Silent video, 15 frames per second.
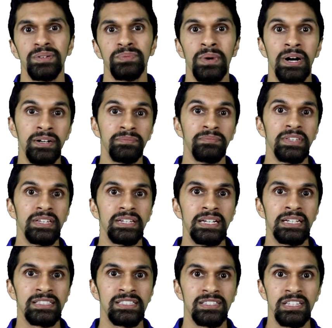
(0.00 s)
Well,
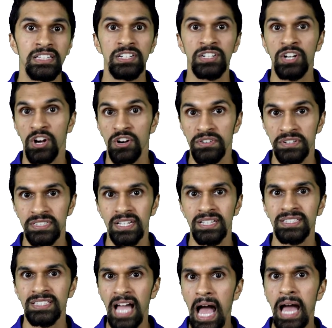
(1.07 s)
it's the current
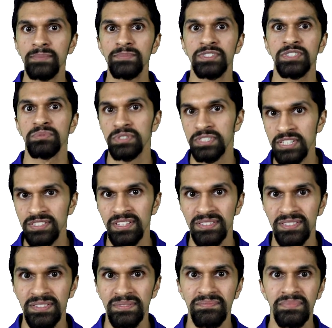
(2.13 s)
times the
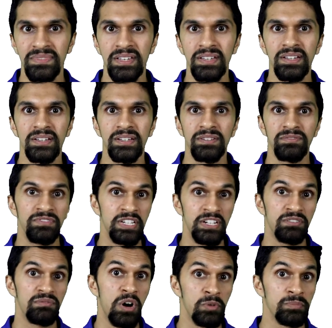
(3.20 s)
resistance
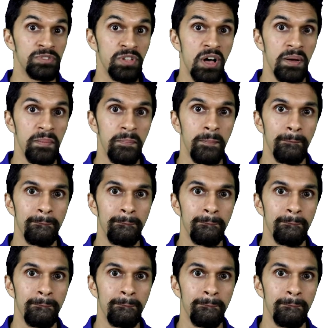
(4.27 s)
via Ohm's law.